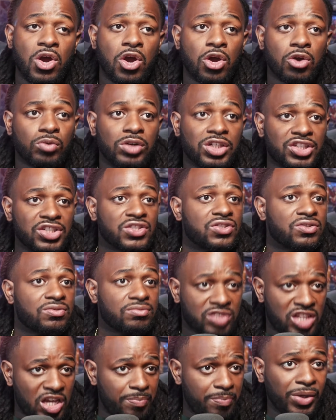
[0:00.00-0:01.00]
which is
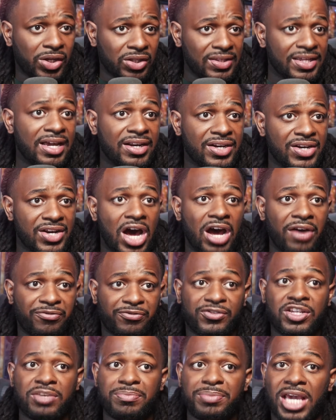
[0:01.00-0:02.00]
typically enough
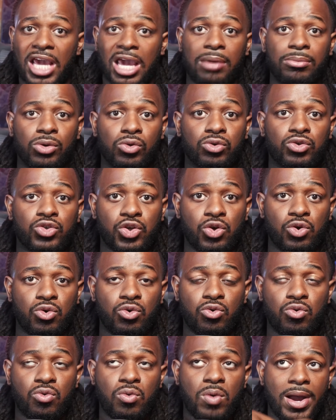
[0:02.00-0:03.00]
to be able to